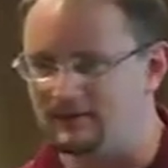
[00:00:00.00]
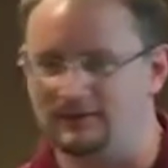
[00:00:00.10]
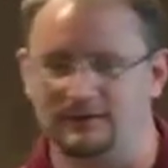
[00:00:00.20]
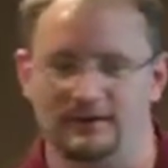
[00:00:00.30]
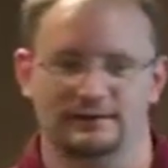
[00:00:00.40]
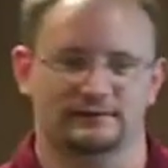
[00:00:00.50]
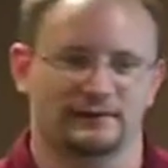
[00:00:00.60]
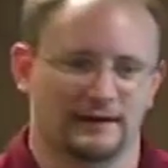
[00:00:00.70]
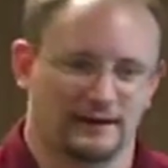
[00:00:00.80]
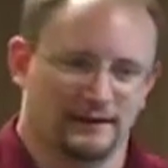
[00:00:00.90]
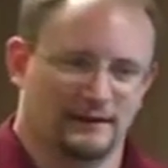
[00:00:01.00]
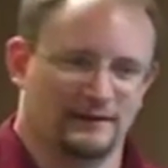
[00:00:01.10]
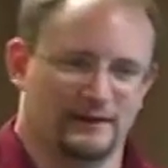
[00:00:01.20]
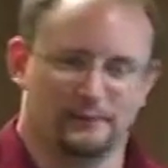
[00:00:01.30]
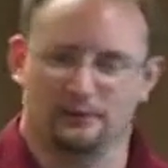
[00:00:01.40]
probably has come
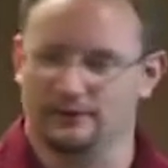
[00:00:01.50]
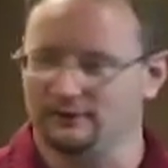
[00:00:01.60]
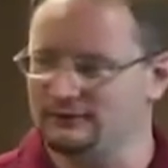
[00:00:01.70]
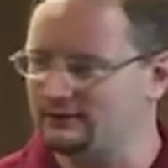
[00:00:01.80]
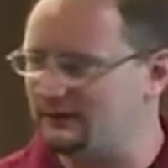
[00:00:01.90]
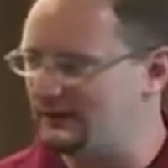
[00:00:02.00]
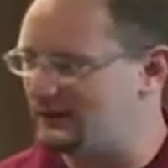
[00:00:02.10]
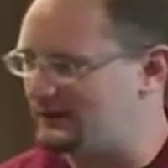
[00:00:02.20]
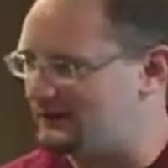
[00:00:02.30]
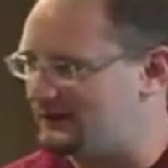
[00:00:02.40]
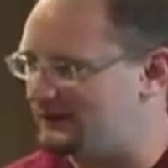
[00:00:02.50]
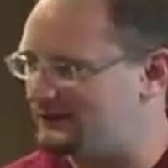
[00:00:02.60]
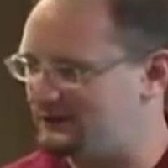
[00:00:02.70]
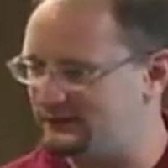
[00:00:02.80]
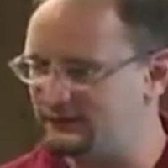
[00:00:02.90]
across a lot of printers
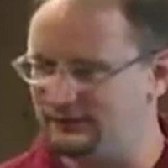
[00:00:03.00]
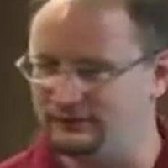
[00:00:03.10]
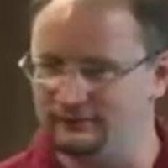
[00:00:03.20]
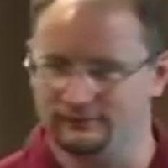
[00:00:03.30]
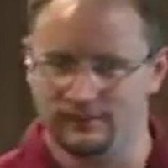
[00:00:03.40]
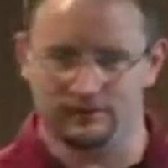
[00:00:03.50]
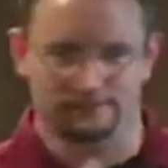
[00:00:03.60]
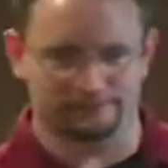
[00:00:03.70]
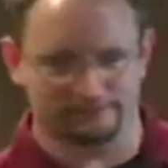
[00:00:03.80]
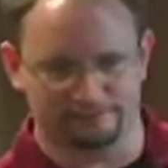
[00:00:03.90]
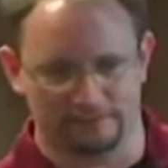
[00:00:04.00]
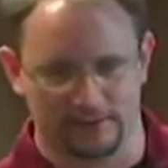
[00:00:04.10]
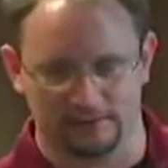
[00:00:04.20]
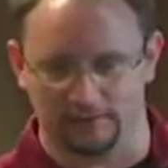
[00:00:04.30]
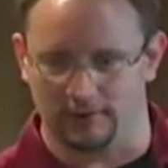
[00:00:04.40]
and, let's say,
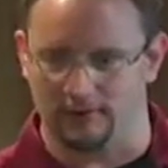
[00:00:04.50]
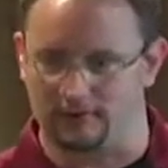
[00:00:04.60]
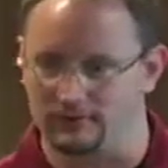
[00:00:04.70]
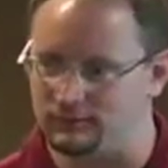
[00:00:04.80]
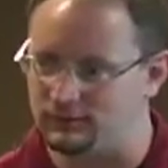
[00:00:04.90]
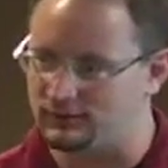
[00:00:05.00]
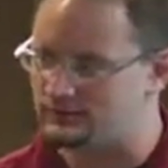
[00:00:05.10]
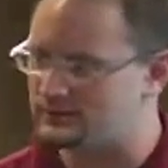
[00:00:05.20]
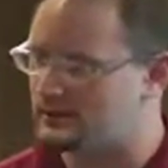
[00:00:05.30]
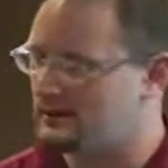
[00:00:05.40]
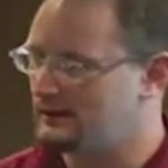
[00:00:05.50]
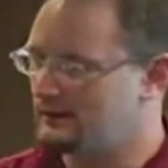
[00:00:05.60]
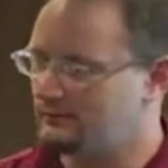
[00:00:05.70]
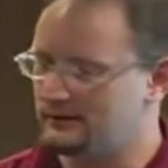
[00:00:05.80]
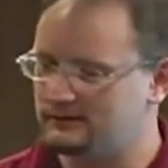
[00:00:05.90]
not only barcode
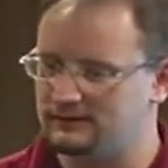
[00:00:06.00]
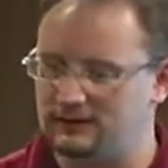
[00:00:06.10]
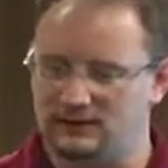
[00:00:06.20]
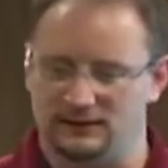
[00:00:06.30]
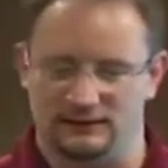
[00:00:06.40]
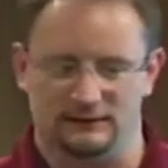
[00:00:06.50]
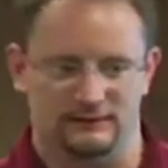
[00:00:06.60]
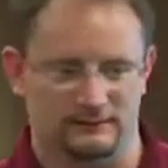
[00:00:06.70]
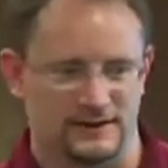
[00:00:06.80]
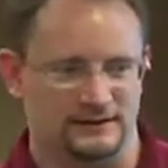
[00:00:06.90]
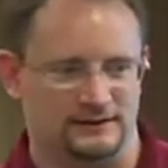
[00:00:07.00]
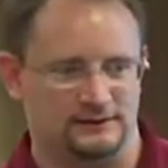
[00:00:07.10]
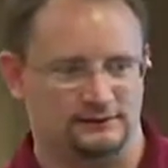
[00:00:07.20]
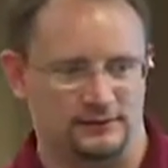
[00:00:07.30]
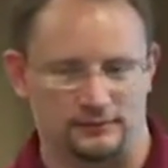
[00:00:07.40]
printers, but
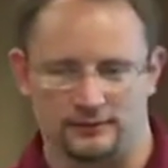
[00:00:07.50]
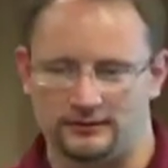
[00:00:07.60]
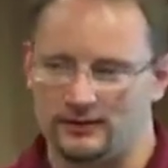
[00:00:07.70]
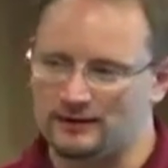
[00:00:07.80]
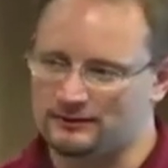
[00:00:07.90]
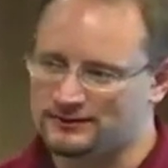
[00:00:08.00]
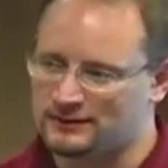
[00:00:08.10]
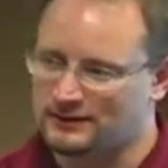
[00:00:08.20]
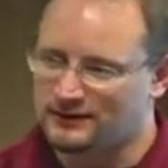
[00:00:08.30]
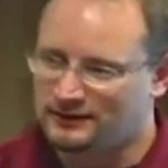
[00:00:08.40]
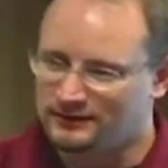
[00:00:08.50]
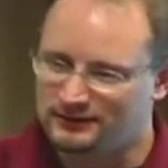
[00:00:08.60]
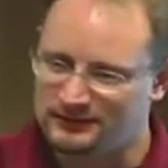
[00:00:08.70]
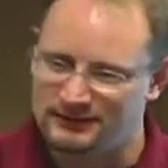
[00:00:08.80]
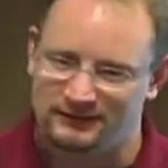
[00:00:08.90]
the magnetic strip read writers.
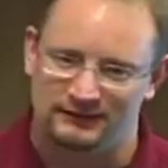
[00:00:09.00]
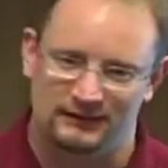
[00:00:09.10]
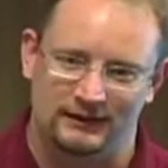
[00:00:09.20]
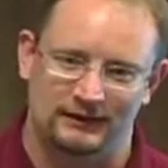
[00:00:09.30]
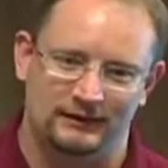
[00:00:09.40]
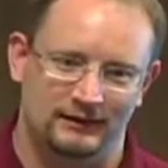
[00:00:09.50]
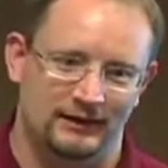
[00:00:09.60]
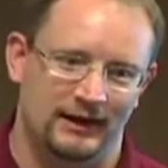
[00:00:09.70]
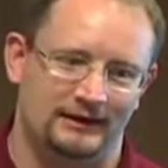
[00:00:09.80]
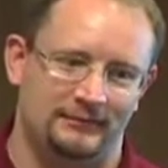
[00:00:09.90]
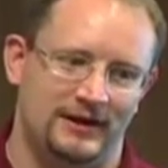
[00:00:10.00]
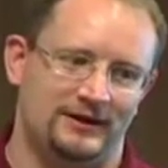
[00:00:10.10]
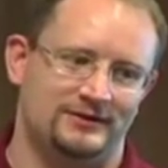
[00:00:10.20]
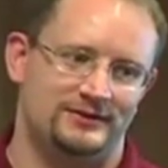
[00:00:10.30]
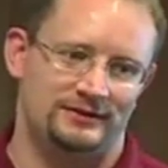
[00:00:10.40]
You can get
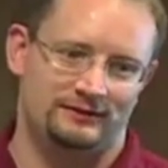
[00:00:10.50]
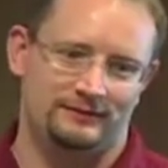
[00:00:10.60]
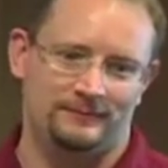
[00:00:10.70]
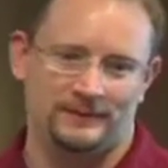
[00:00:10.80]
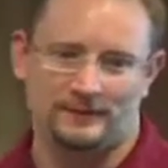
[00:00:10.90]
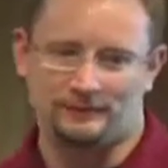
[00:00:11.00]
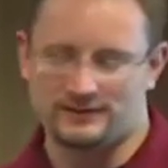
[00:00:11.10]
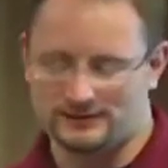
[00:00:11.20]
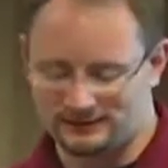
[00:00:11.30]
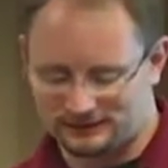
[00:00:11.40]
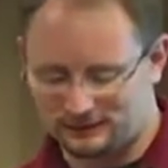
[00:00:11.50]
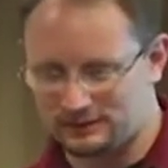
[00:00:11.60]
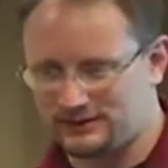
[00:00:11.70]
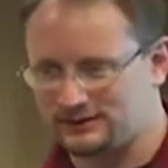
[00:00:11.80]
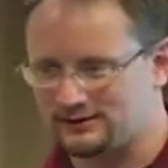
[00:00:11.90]
an ID badge system,
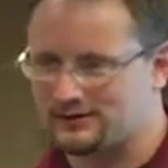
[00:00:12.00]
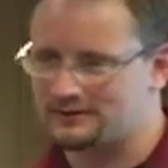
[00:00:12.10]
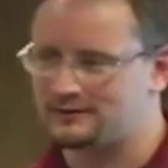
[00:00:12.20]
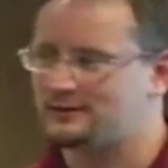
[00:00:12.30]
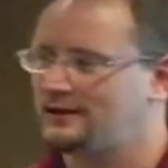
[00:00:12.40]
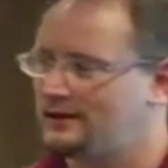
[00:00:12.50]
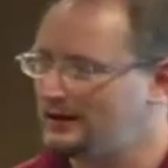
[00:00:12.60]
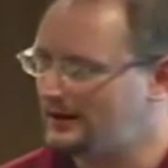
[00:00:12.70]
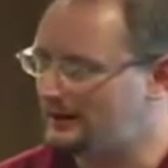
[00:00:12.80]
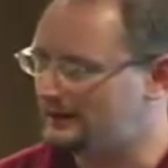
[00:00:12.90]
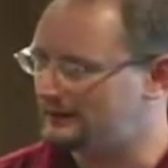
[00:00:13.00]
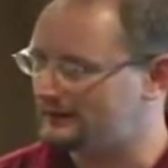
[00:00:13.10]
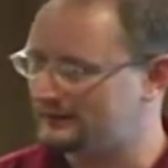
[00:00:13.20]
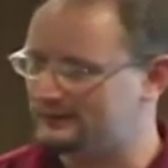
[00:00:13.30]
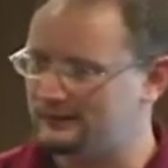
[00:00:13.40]
which does the printing in color,
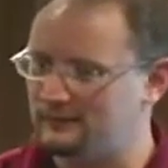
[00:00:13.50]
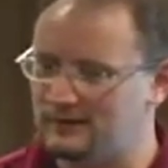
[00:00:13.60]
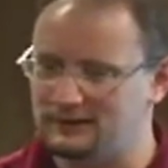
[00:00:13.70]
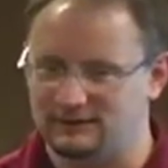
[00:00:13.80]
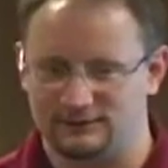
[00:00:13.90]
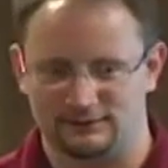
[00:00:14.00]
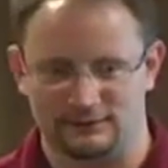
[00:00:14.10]
and it does the